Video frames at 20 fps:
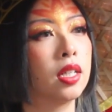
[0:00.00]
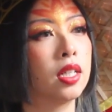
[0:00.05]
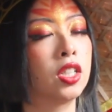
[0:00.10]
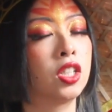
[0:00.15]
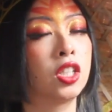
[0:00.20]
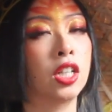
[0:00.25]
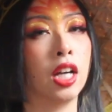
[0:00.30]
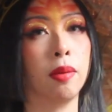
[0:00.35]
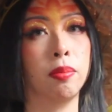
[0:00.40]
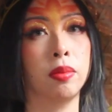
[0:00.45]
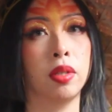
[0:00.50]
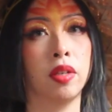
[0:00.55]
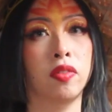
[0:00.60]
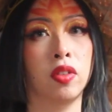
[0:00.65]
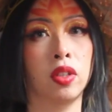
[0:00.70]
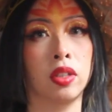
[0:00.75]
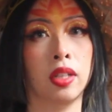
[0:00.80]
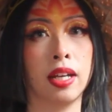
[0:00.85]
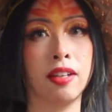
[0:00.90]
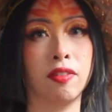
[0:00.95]
chapter of
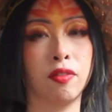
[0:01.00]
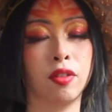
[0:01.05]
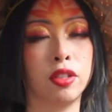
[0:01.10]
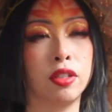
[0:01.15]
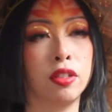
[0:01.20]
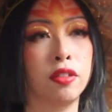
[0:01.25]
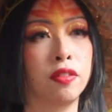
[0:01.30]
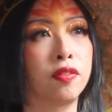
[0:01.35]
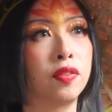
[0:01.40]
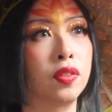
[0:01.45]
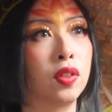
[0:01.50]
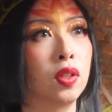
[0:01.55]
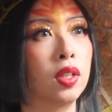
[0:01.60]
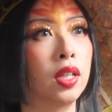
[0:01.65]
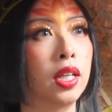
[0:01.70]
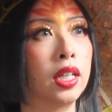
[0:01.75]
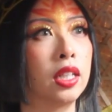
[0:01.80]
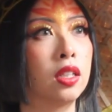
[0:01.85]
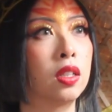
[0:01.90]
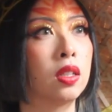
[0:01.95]
your life where you feel
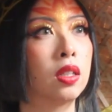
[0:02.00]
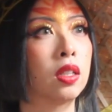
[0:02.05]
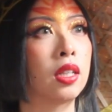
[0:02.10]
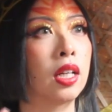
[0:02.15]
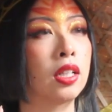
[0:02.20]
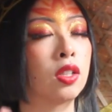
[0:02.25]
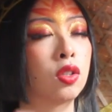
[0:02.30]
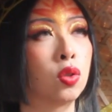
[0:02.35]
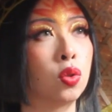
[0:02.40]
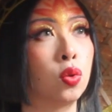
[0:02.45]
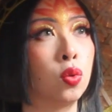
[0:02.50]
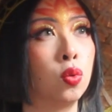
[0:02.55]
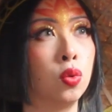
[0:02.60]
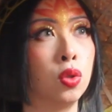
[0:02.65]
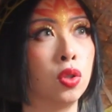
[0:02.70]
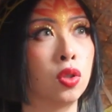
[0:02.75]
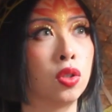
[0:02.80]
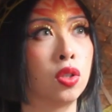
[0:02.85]
like that's who you're